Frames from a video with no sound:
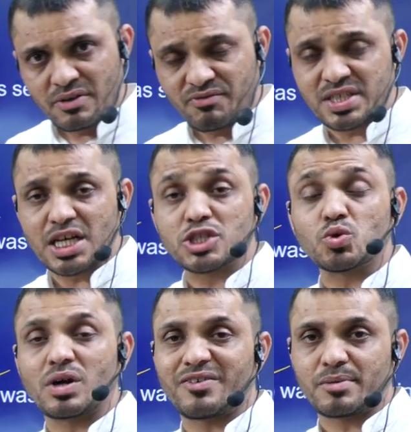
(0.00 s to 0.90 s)
visas
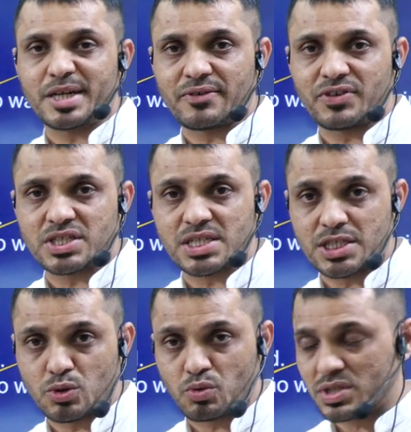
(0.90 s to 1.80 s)
to government officials
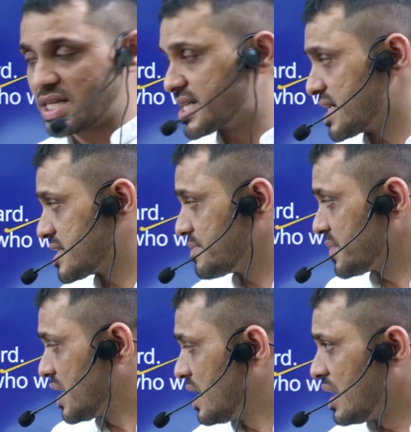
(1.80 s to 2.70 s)
in 2006,
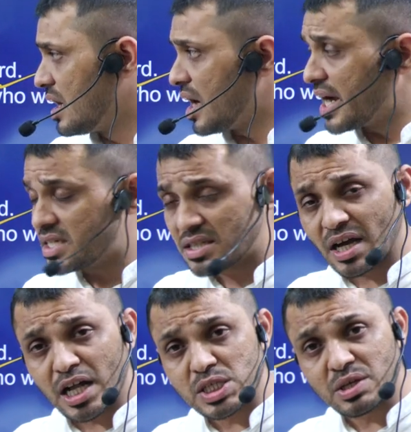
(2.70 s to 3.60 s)
and
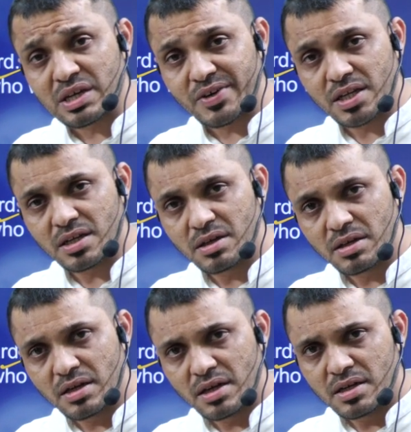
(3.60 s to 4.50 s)
they also given
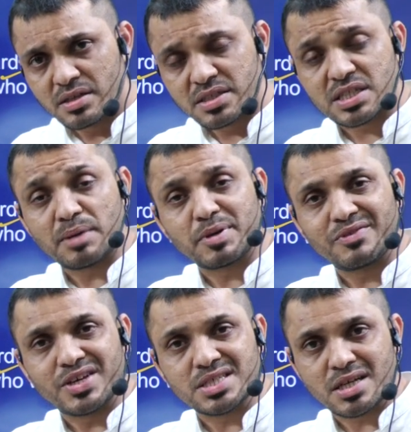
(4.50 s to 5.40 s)
stapled
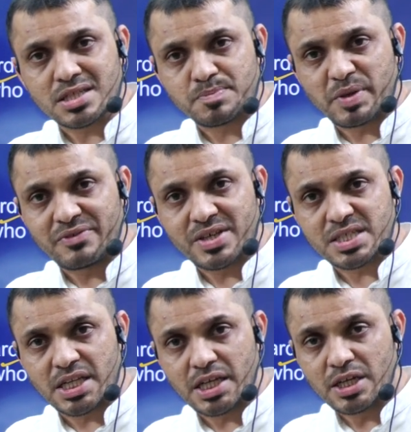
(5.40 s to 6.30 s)
visas
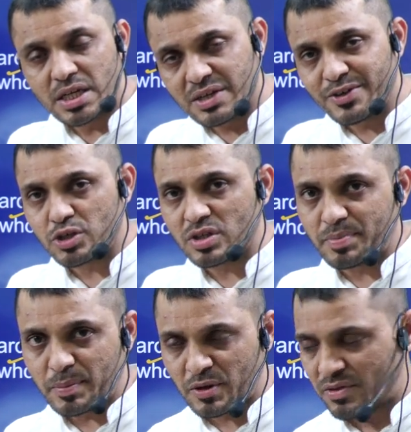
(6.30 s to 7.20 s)
previously even to the
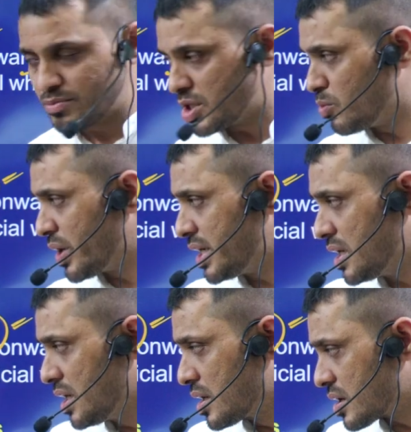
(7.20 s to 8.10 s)
people from Jammu
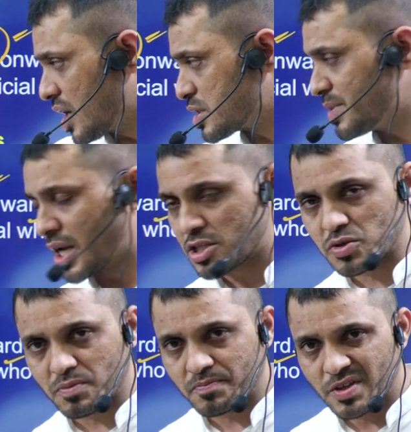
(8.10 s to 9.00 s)
and Kashmir
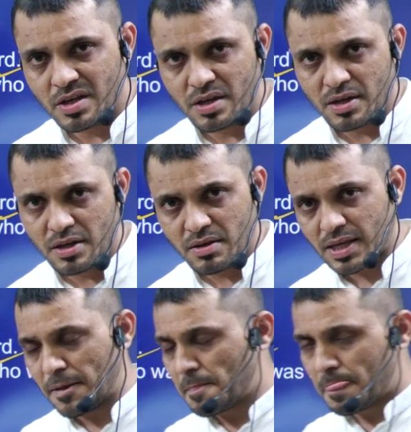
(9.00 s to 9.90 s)
also.
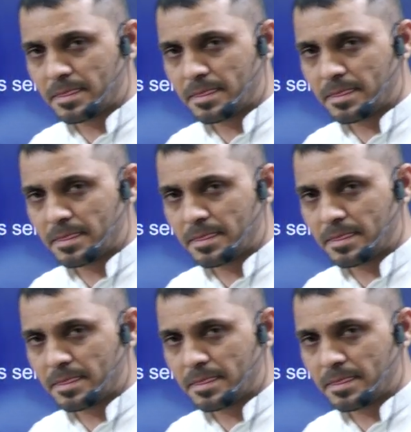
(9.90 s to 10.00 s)
Okay,